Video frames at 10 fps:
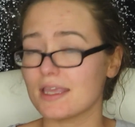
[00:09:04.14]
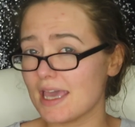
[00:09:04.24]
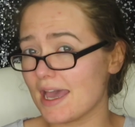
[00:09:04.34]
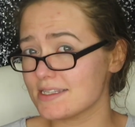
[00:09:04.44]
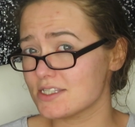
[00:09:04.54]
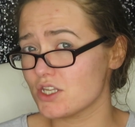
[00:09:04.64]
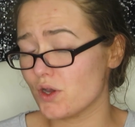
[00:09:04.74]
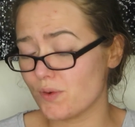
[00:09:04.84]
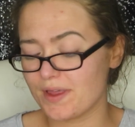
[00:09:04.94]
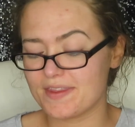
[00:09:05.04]
Yes,
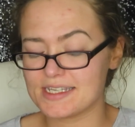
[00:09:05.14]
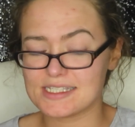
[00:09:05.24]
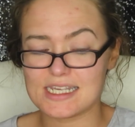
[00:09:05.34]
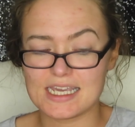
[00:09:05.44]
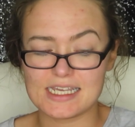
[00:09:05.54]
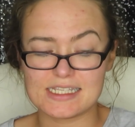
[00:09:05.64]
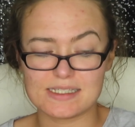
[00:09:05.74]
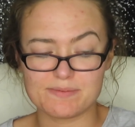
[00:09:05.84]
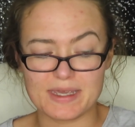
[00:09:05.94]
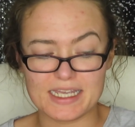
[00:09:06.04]
so this
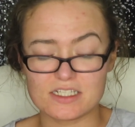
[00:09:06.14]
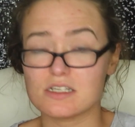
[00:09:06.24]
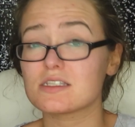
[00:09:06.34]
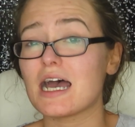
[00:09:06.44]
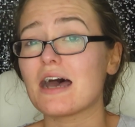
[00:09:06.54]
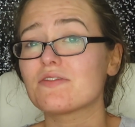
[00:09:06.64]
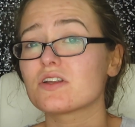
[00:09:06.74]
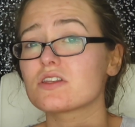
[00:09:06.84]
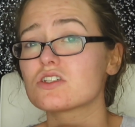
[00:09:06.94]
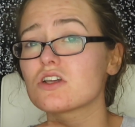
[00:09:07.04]
is me just
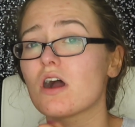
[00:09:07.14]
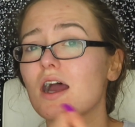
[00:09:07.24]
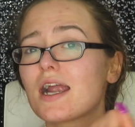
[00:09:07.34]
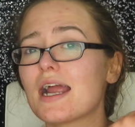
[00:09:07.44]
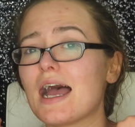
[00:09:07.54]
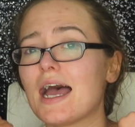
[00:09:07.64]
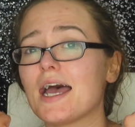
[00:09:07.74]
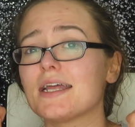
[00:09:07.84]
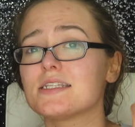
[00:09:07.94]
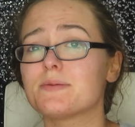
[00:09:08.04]
after the shower
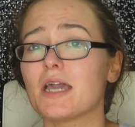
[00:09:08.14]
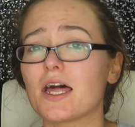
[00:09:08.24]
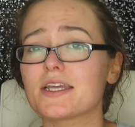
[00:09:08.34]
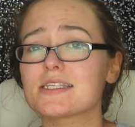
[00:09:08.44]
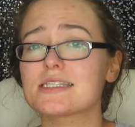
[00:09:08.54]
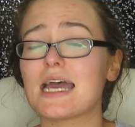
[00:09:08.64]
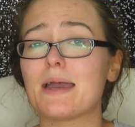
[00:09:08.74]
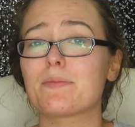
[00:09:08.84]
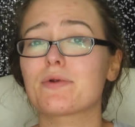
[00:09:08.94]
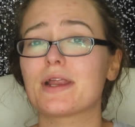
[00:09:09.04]
and to be honest,
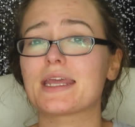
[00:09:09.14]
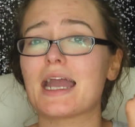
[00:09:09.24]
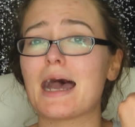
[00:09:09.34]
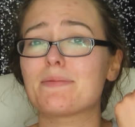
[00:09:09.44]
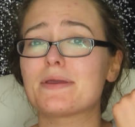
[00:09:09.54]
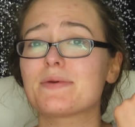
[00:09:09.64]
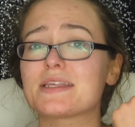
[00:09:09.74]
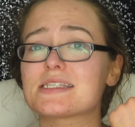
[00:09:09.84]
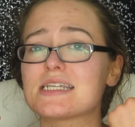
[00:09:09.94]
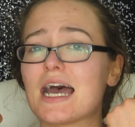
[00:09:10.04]
I'm pretty happy with
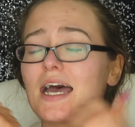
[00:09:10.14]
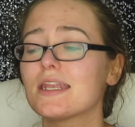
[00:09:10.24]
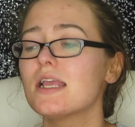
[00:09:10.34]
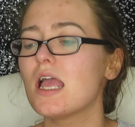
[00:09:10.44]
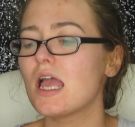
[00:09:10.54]
this tan.